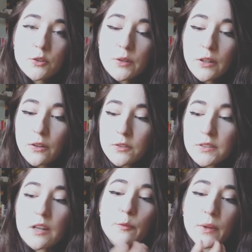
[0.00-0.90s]
doing your
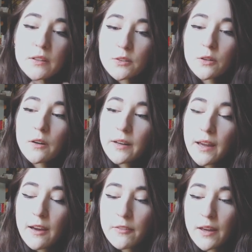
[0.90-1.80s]
own stuff, because you'll
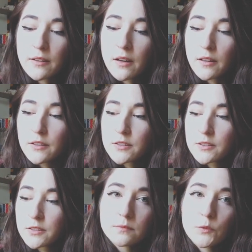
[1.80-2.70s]
already have that
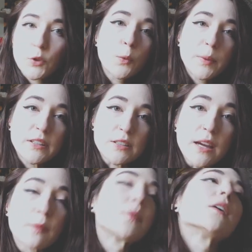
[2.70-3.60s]
knowledge. Don't be
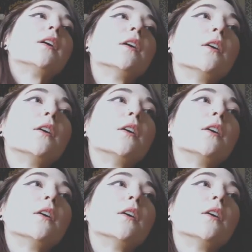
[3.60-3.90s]
ashamed.